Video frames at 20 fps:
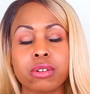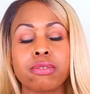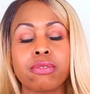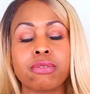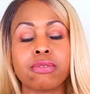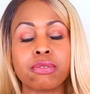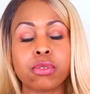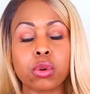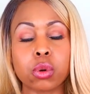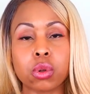
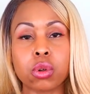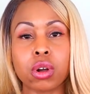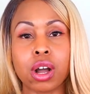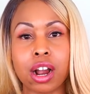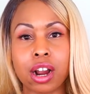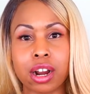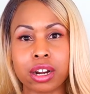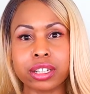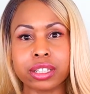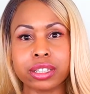
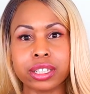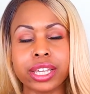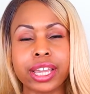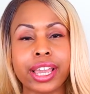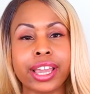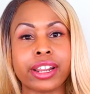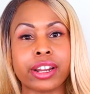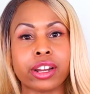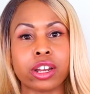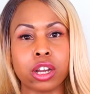full-heartedly
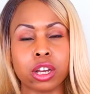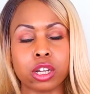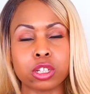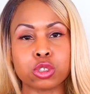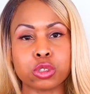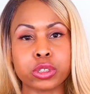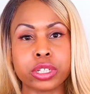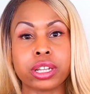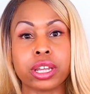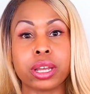and at
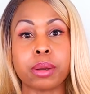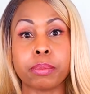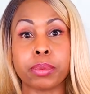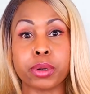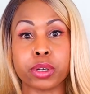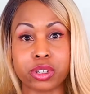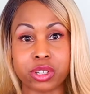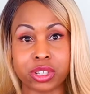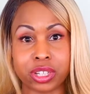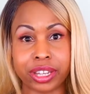
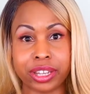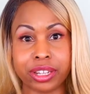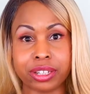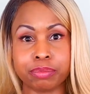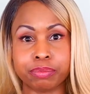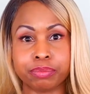100%.